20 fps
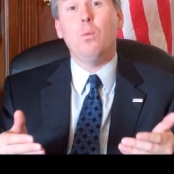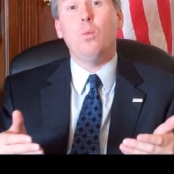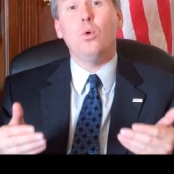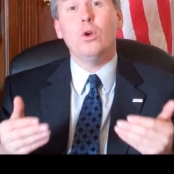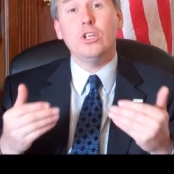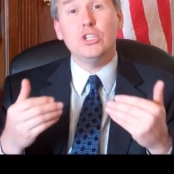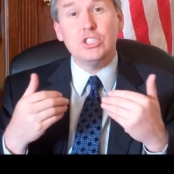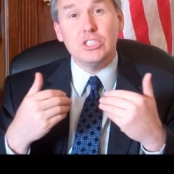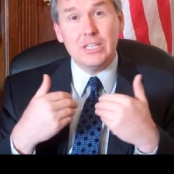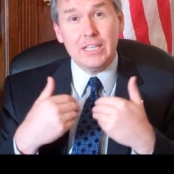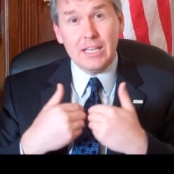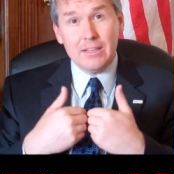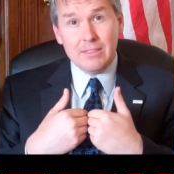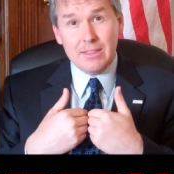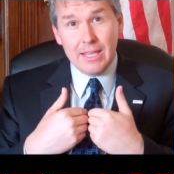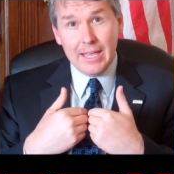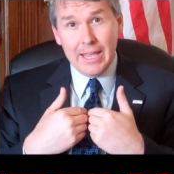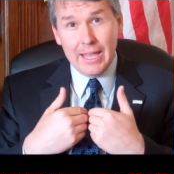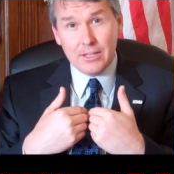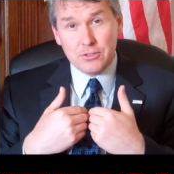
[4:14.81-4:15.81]
wanted you to get
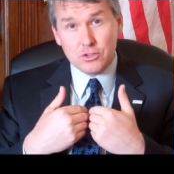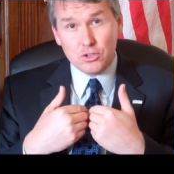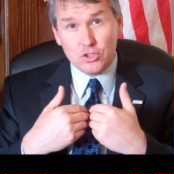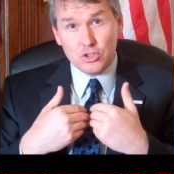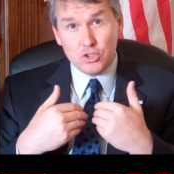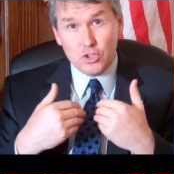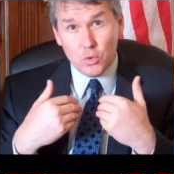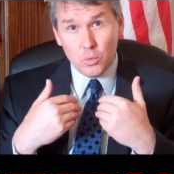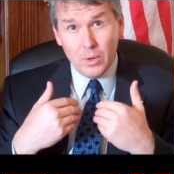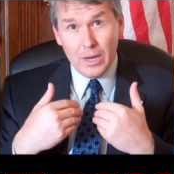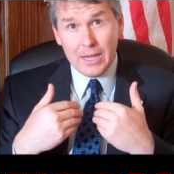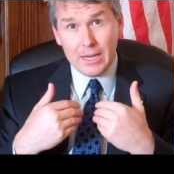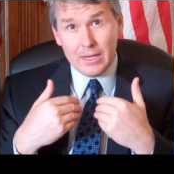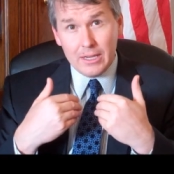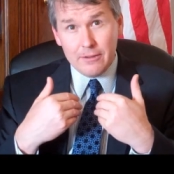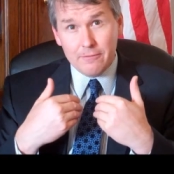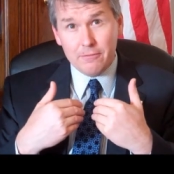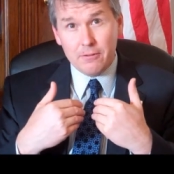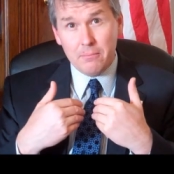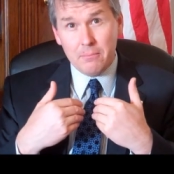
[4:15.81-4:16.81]
the answers
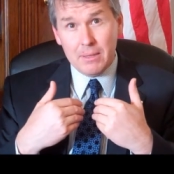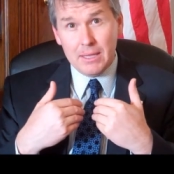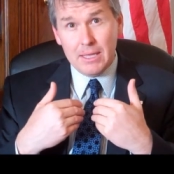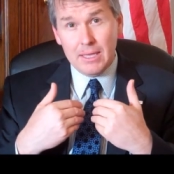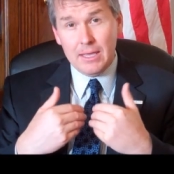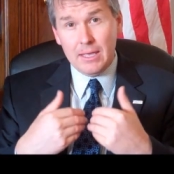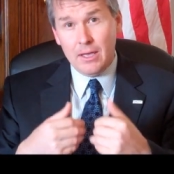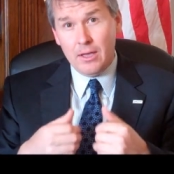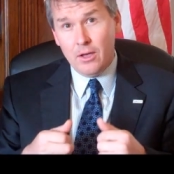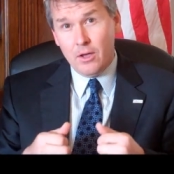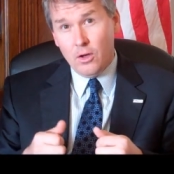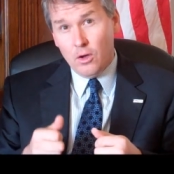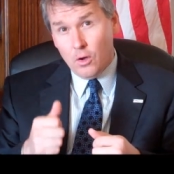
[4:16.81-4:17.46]
directly from me.